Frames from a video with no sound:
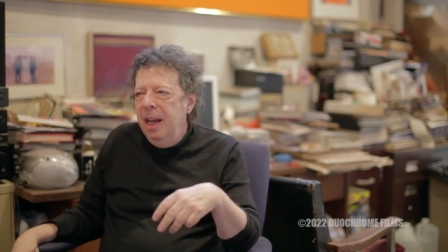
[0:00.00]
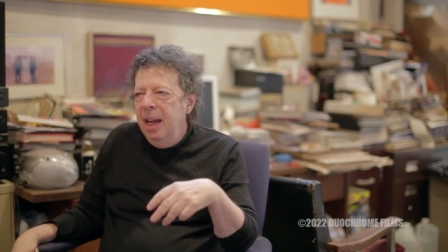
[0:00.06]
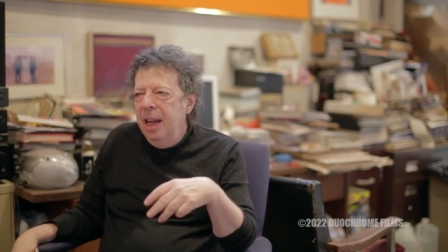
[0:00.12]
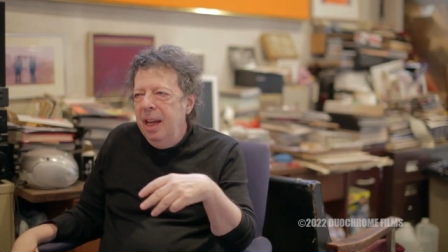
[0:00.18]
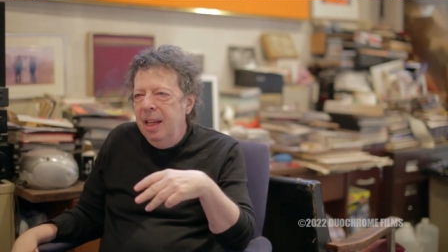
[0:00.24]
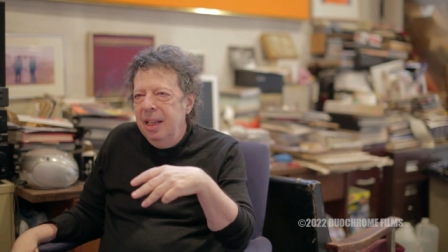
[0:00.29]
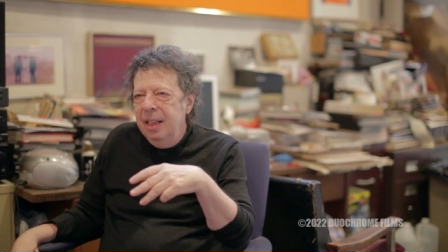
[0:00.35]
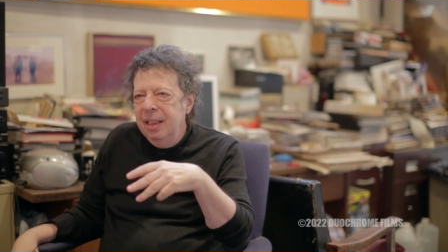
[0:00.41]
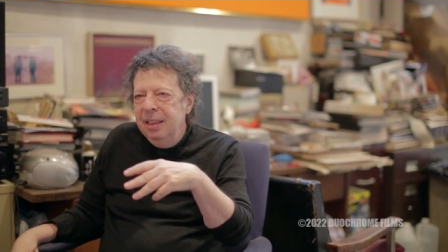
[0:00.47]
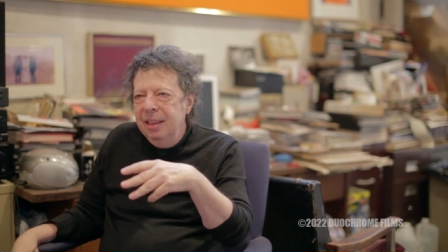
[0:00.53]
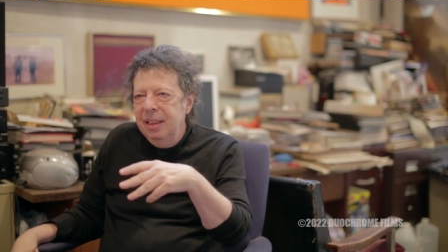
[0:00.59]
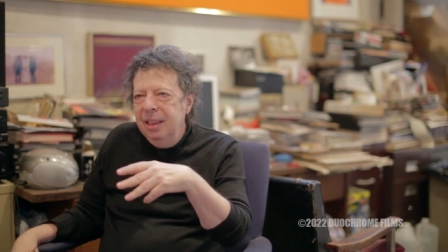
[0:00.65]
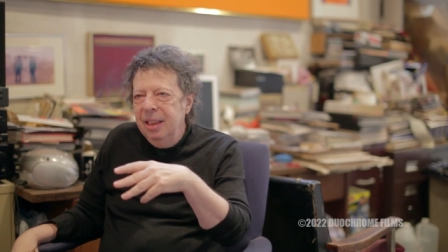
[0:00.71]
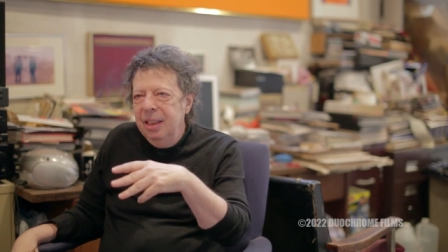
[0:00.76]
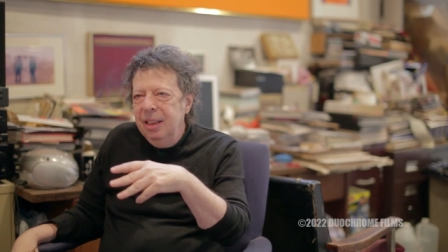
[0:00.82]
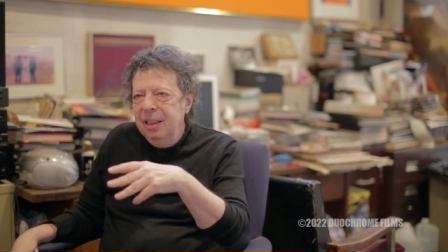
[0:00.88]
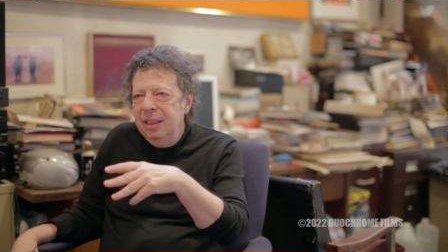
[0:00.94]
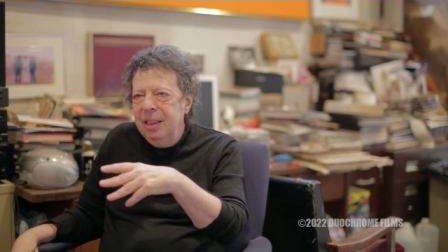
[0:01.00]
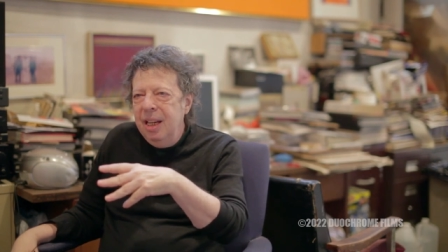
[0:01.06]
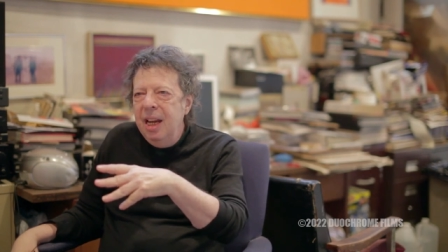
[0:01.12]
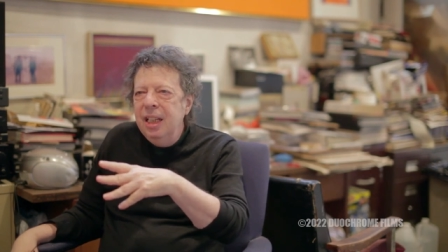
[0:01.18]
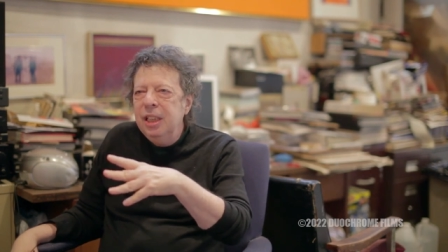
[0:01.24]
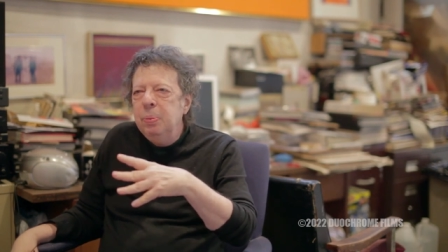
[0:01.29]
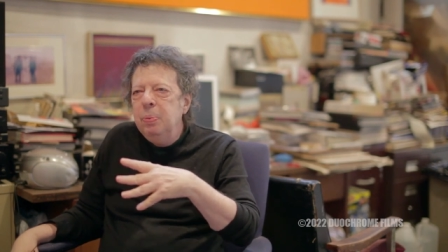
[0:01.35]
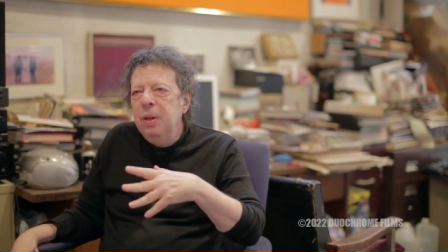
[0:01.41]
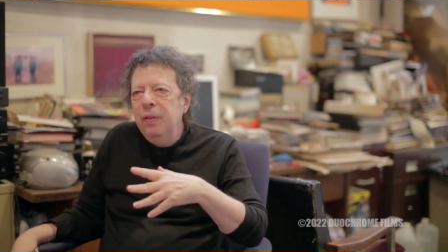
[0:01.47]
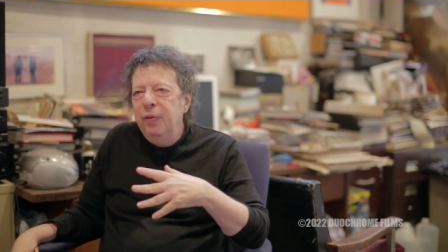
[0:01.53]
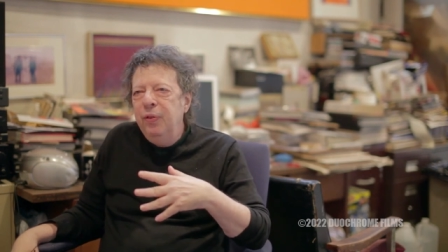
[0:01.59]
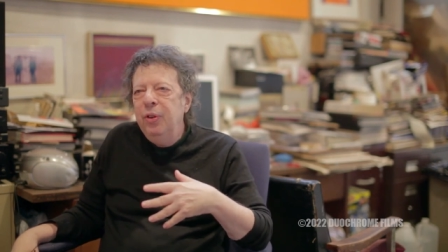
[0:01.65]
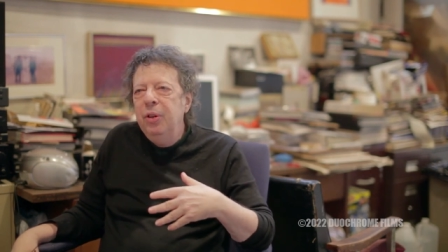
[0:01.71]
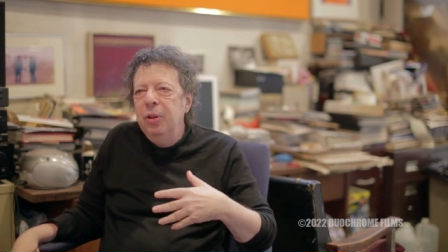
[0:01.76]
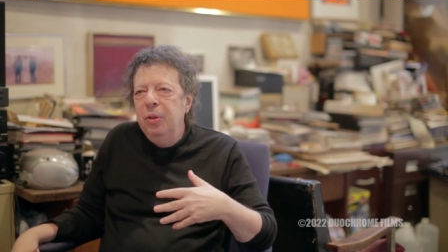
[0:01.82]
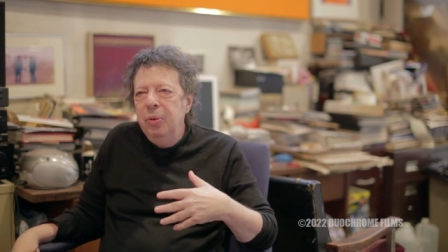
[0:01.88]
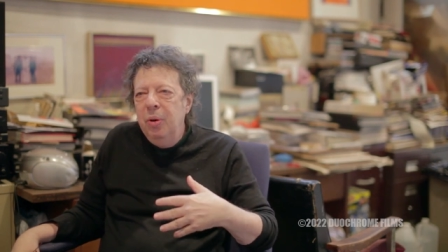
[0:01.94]
and takes me
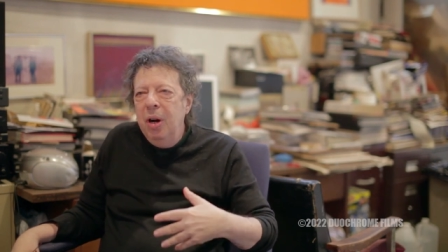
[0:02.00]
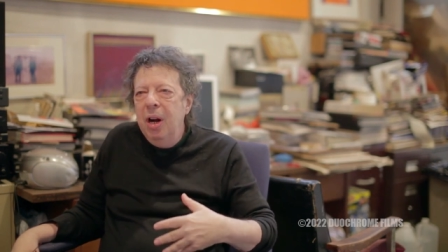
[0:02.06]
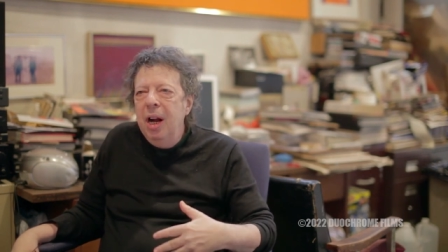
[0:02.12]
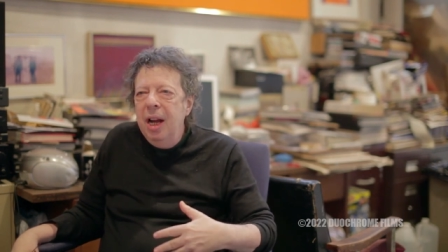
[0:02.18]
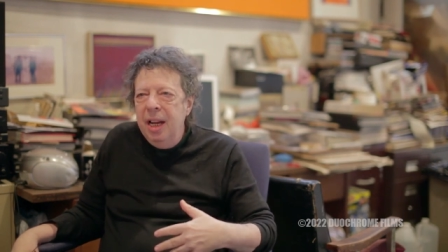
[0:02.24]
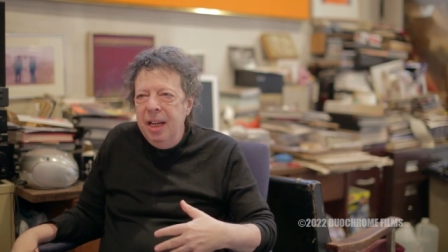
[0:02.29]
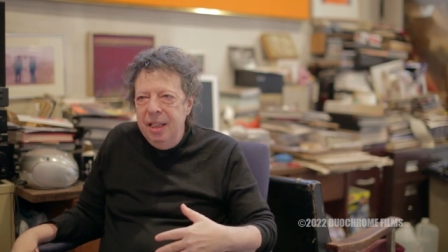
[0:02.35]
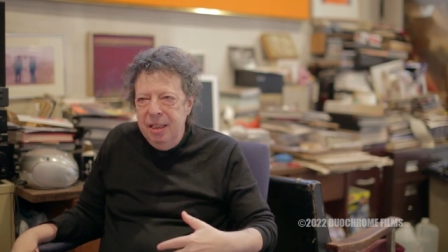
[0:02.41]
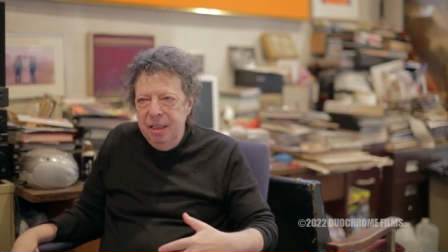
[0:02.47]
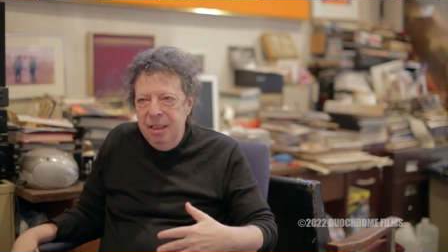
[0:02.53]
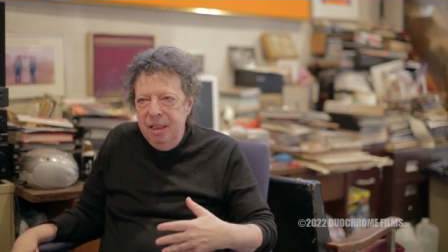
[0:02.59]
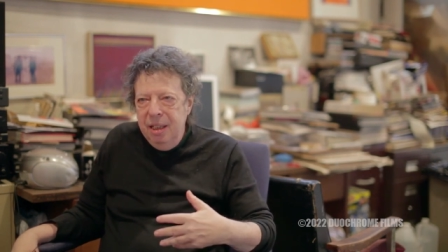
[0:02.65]
for a ride.